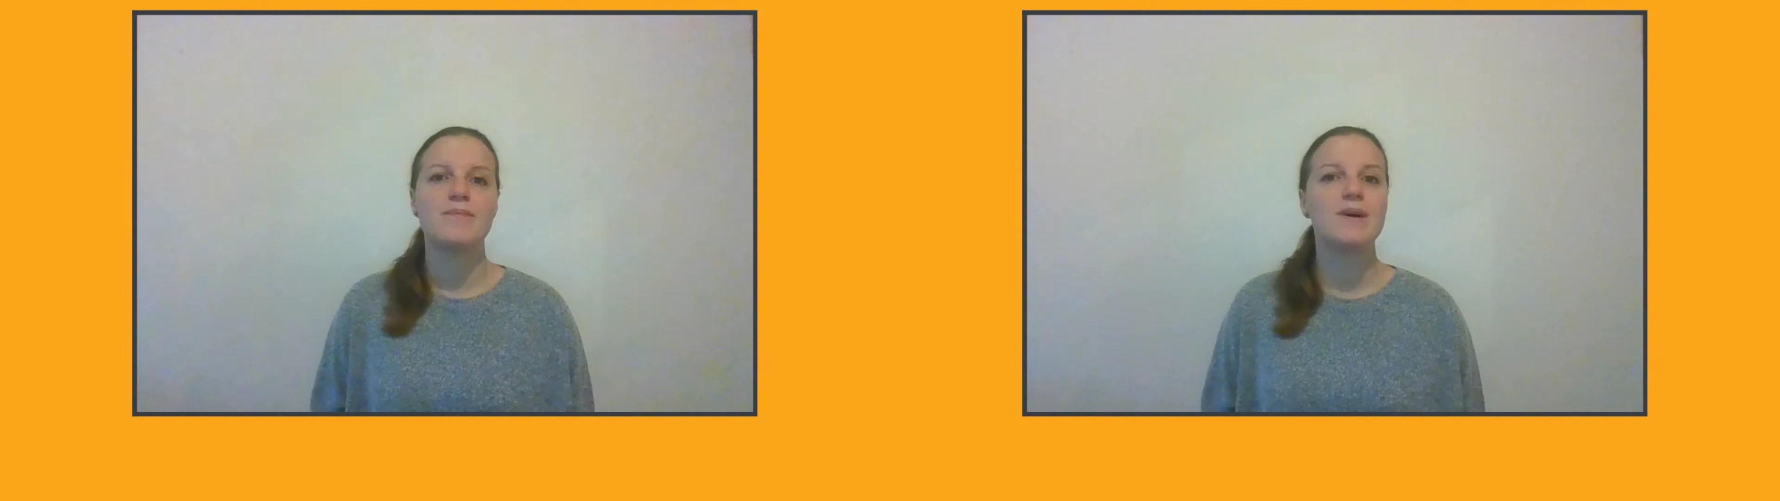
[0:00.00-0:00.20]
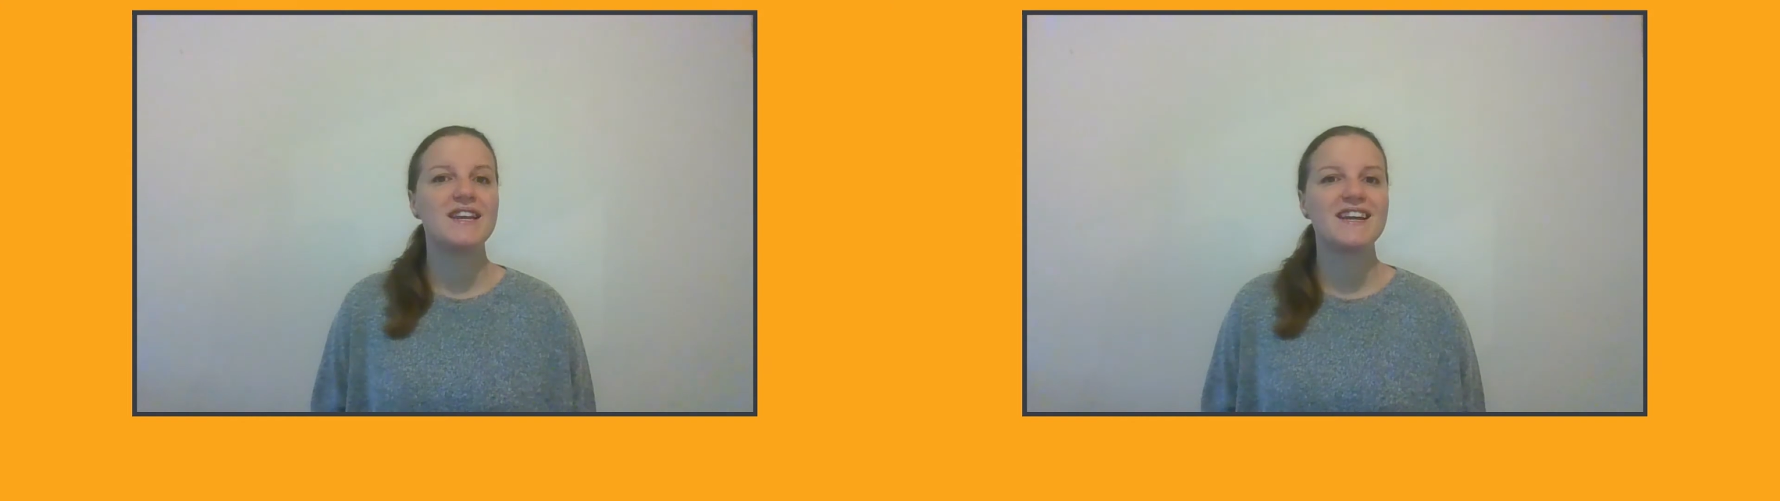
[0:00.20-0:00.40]

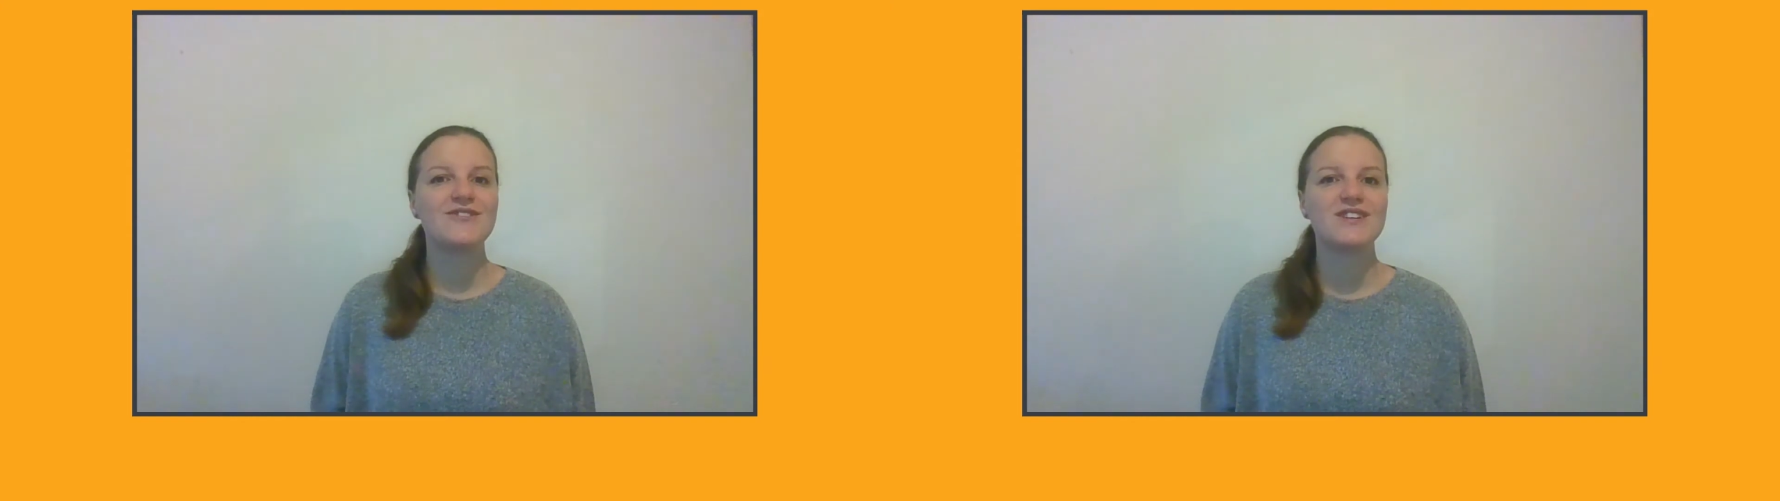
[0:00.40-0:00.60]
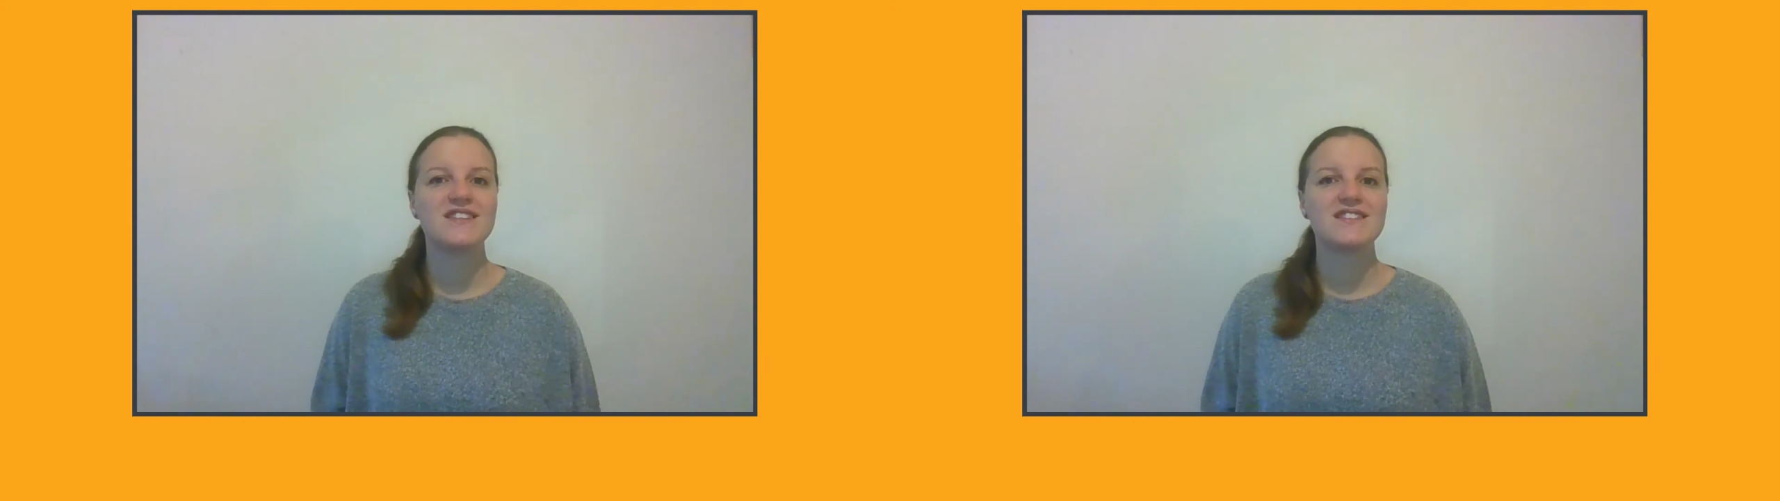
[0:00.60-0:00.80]

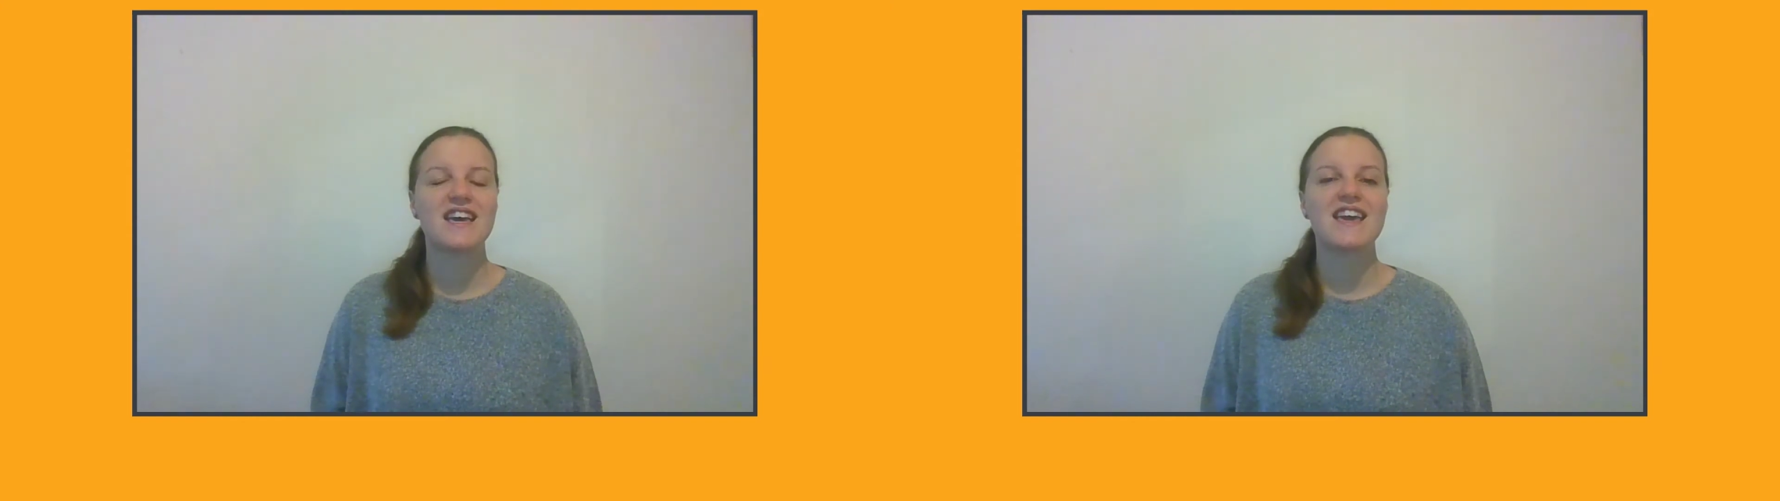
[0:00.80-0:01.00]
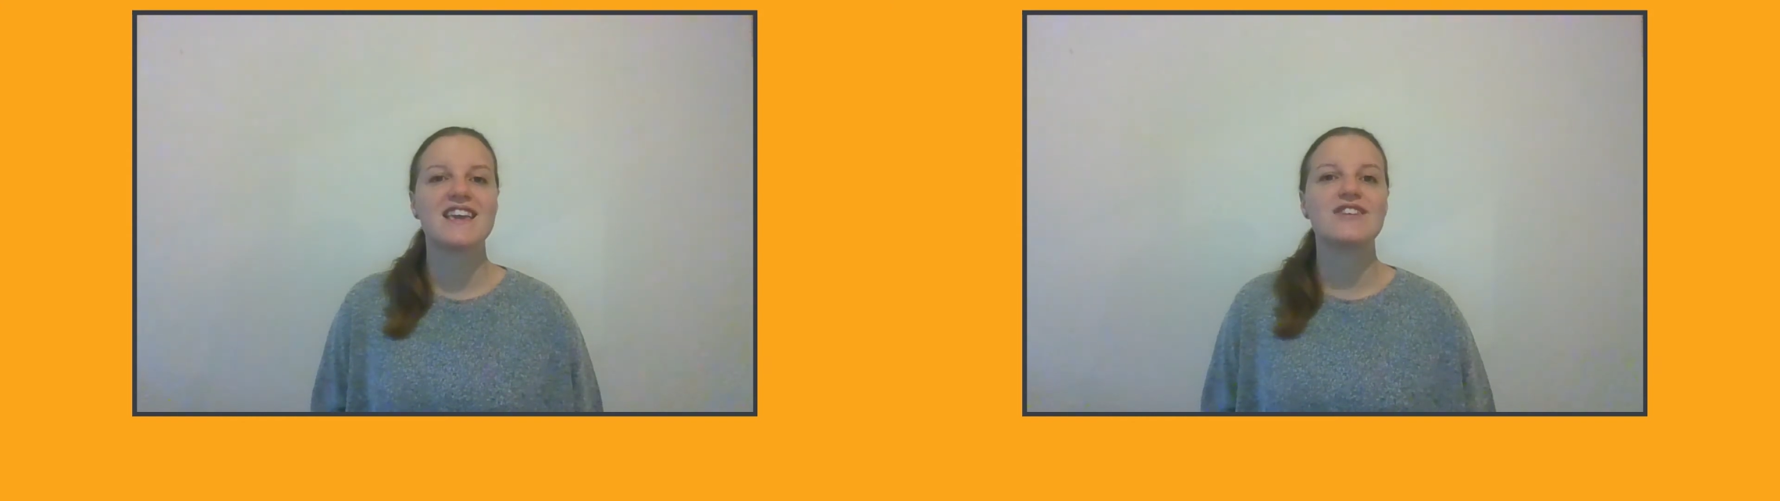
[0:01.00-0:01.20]
Burnout is
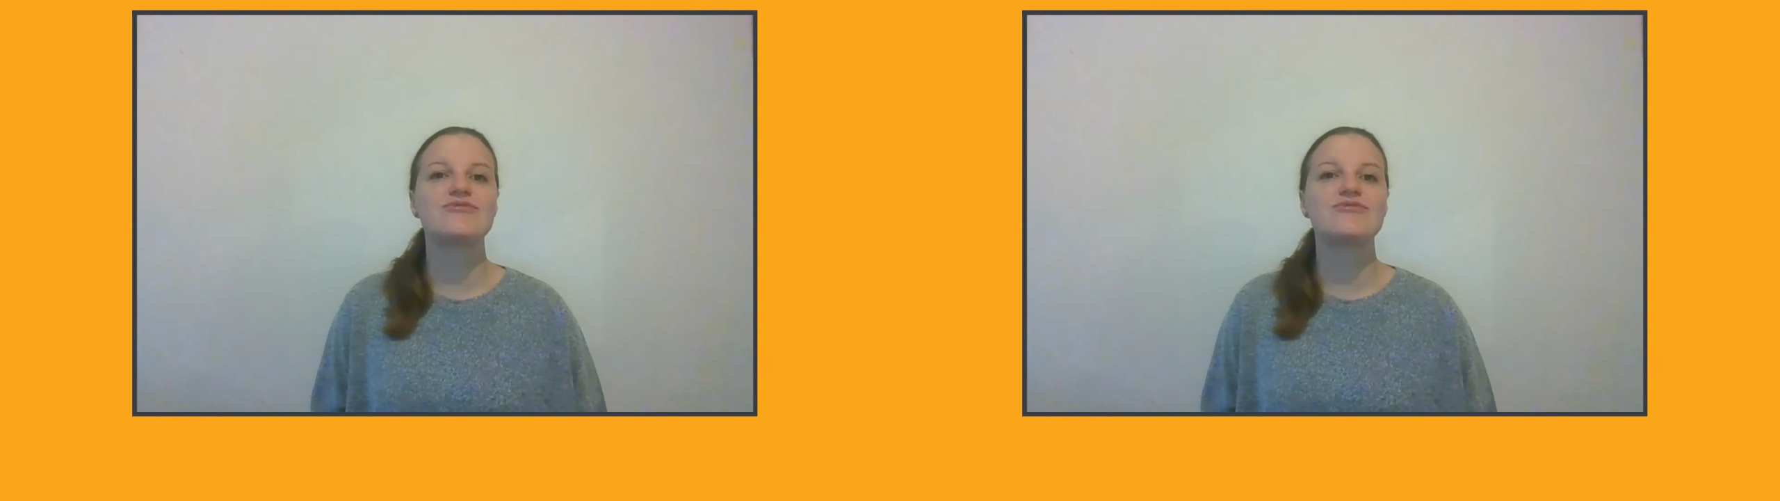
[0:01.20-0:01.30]
a